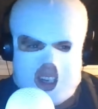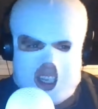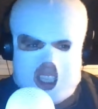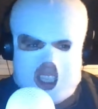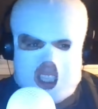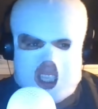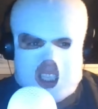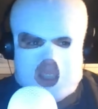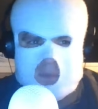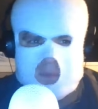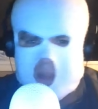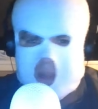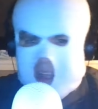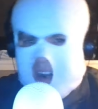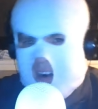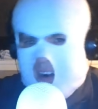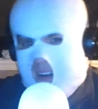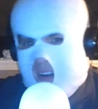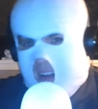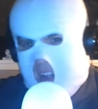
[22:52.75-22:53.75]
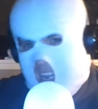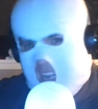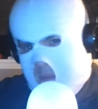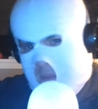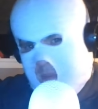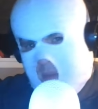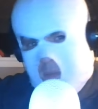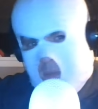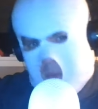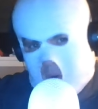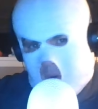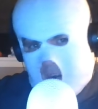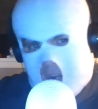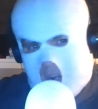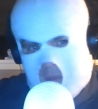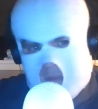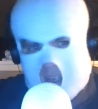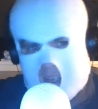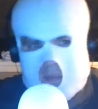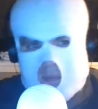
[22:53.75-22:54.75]
It's just better. It can be
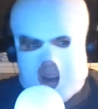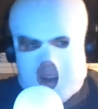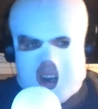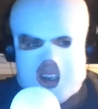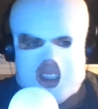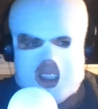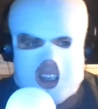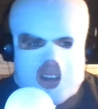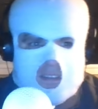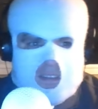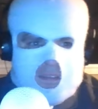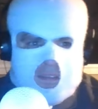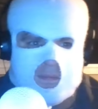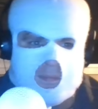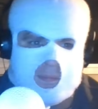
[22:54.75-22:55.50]
boring being by yourself.